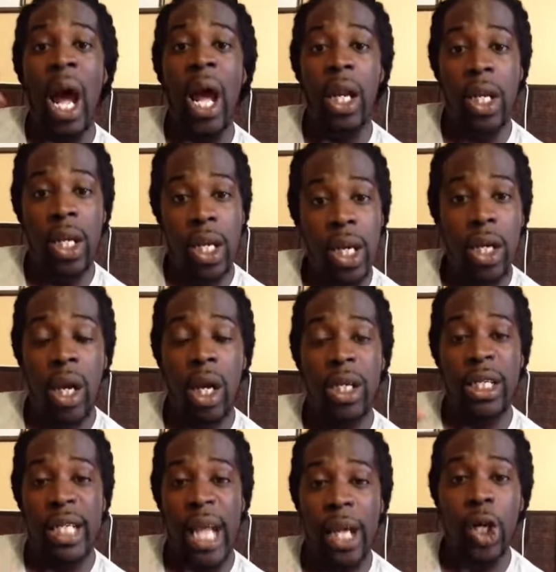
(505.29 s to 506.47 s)
Learn,
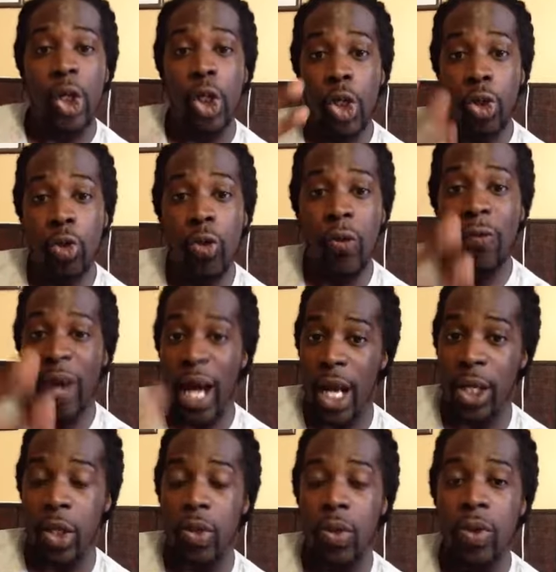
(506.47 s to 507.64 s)
understand your true
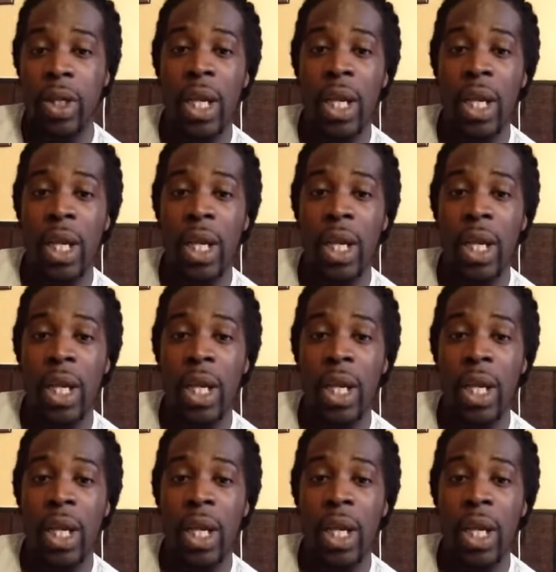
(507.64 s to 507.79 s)
value,